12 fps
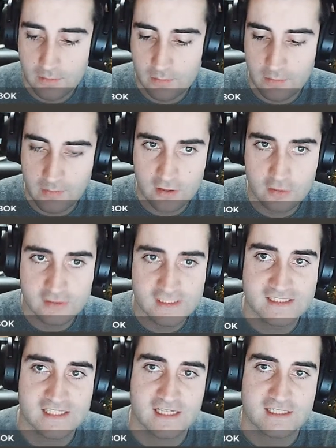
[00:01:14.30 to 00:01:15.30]
M3GAN goes
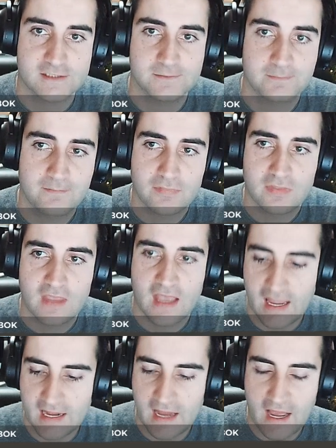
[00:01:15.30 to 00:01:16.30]
a6,
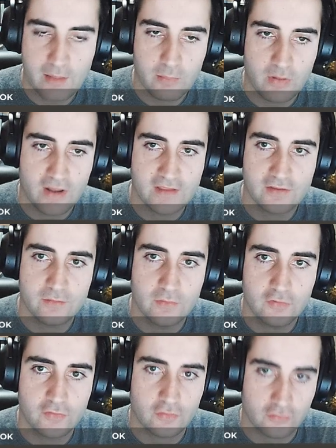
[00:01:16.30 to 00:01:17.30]
and I play the
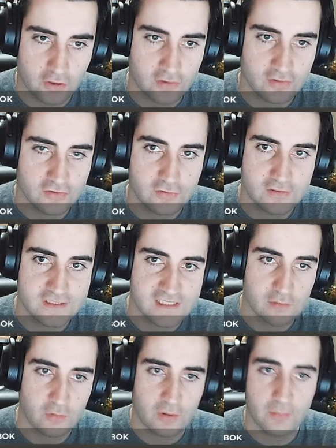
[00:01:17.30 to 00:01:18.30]
move rook to
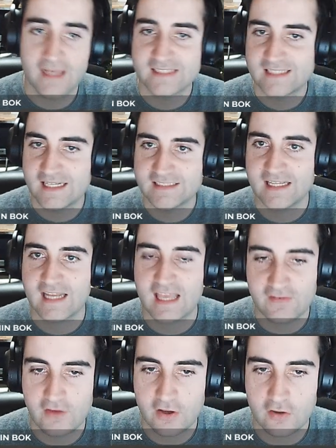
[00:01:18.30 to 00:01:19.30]
c1. Black's idea is that
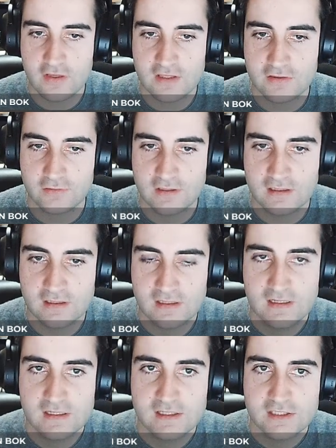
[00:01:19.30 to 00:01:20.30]
if I go e3,
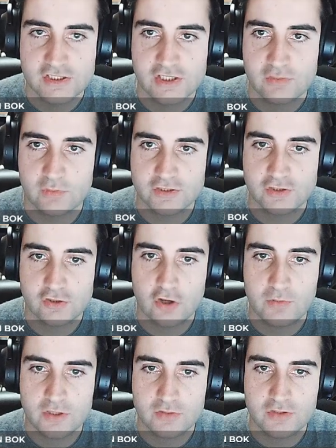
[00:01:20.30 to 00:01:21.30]
she wants to go
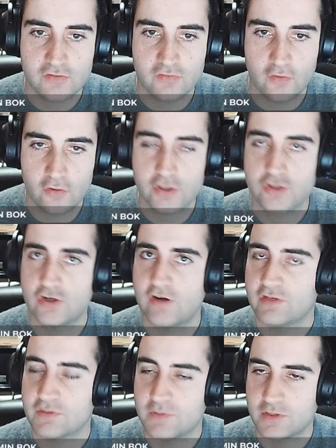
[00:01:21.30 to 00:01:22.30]
bishop g4 and trade off
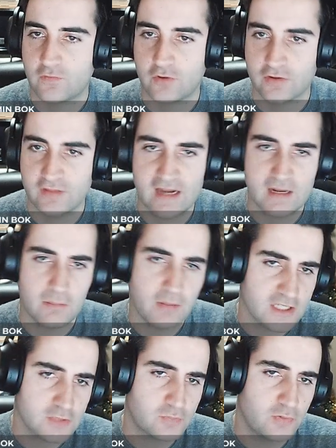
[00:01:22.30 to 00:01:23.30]
this bishop for the knight. And
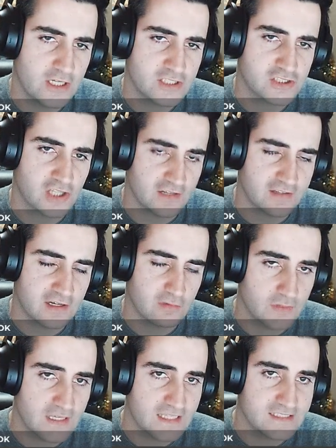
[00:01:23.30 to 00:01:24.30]
black's pretty solid here
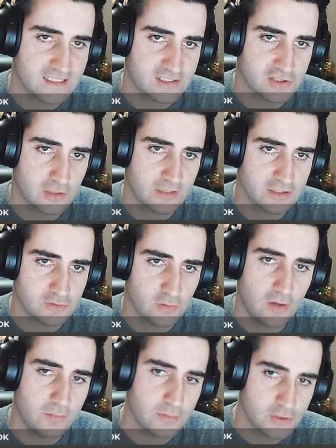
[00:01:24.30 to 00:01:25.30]
with e6 coming as
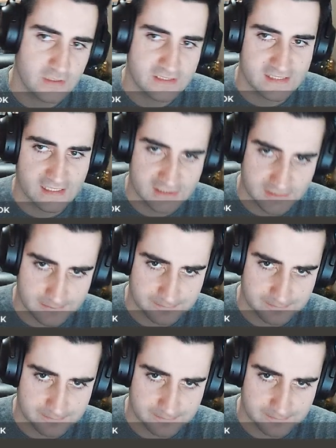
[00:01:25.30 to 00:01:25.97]
well, and bishop d6.